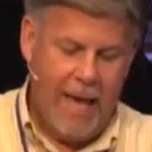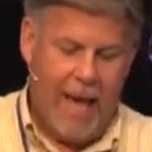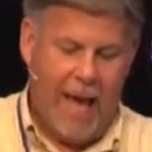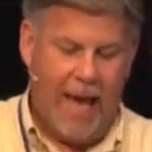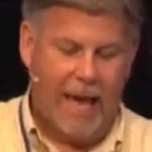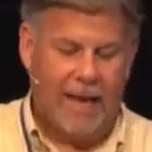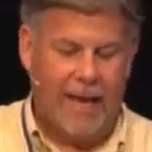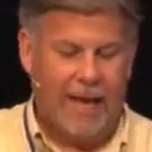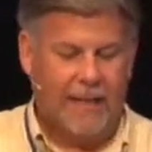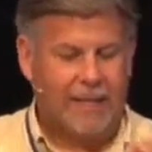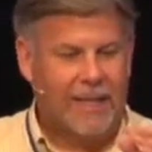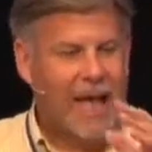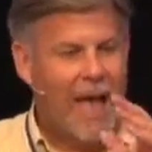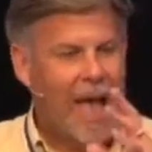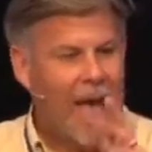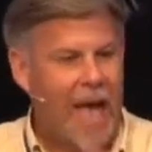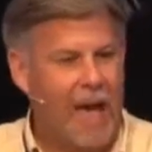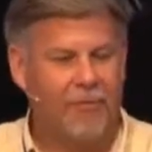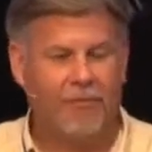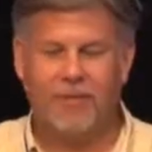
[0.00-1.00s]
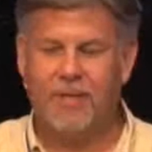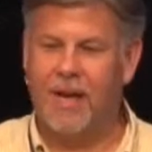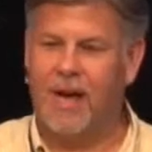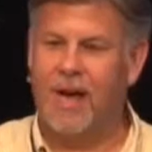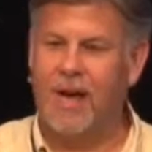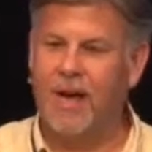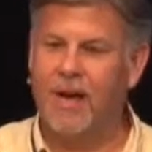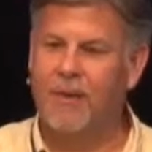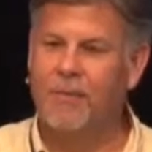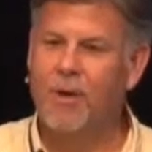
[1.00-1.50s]
and at the
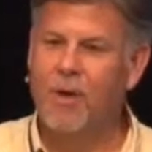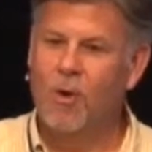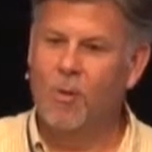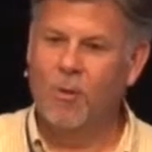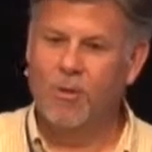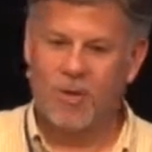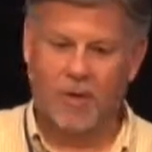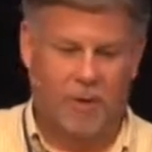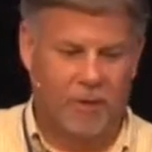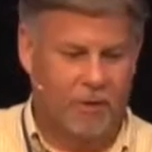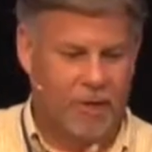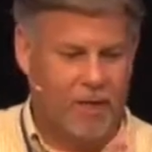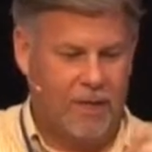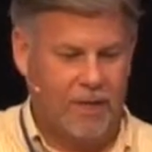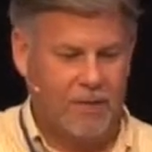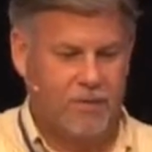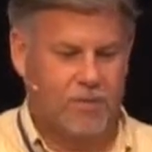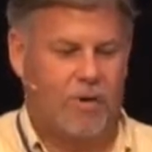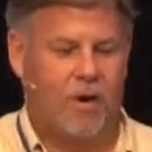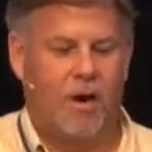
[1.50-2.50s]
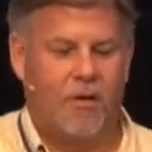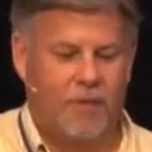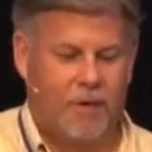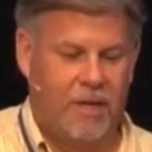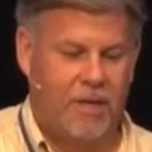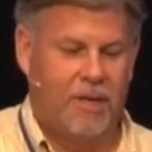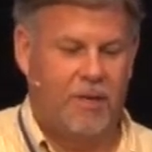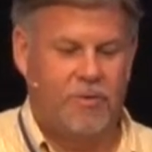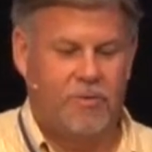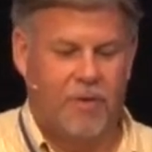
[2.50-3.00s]
halftime when the little kids are off
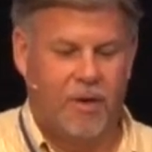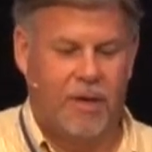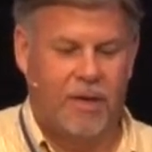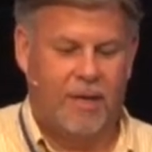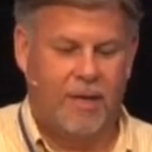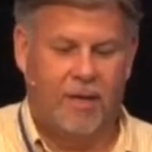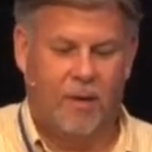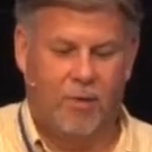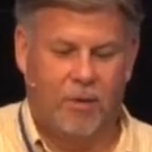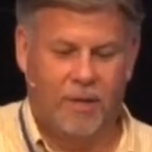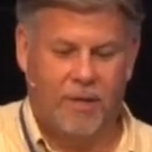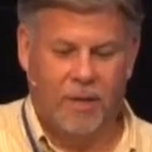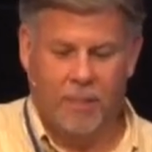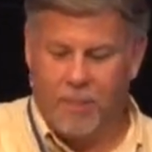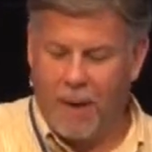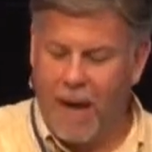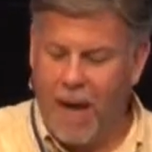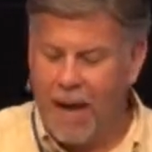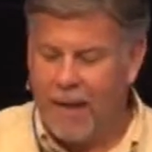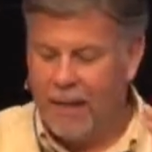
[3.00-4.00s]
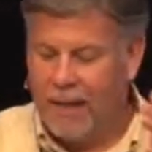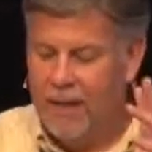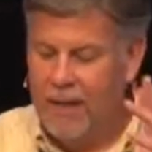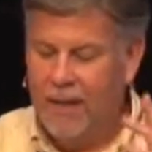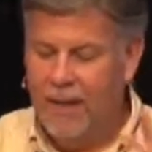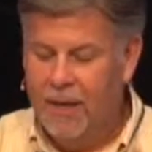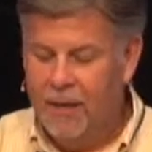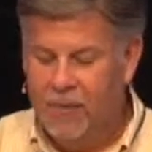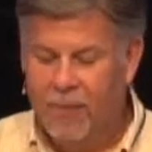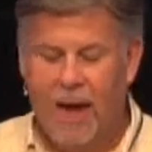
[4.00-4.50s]
getting a drink and going to the potty,
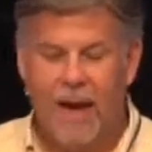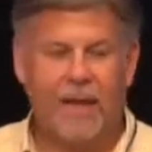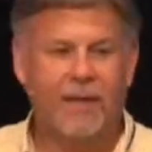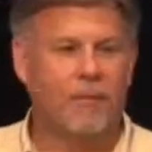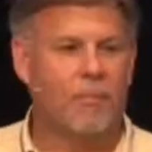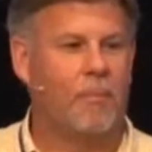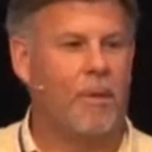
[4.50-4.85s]
right?